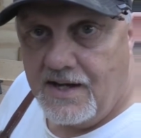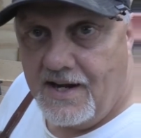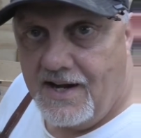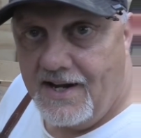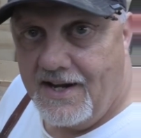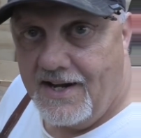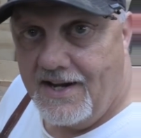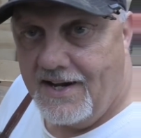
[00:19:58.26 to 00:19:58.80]

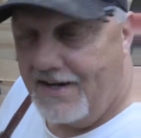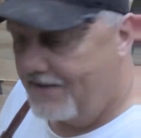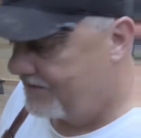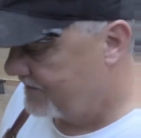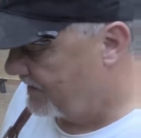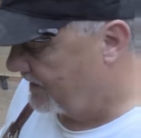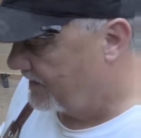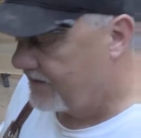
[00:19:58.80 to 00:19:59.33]

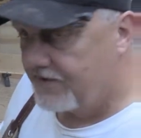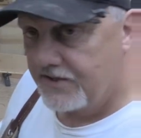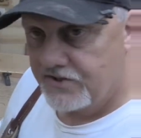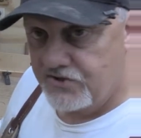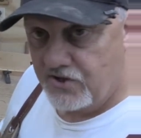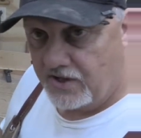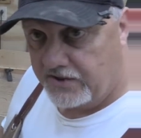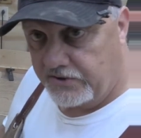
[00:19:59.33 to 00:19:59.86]
and the
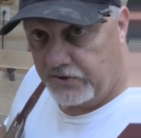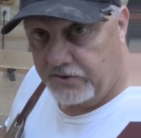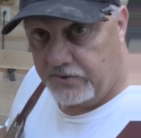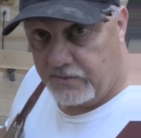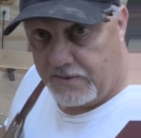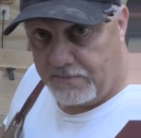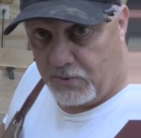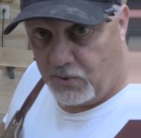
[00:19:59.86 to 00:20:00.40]

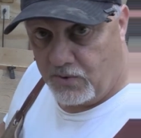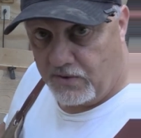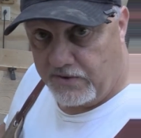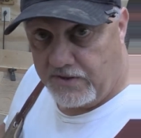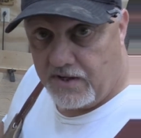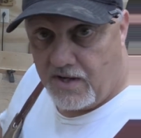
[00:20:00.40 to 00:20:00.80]
charcuterie board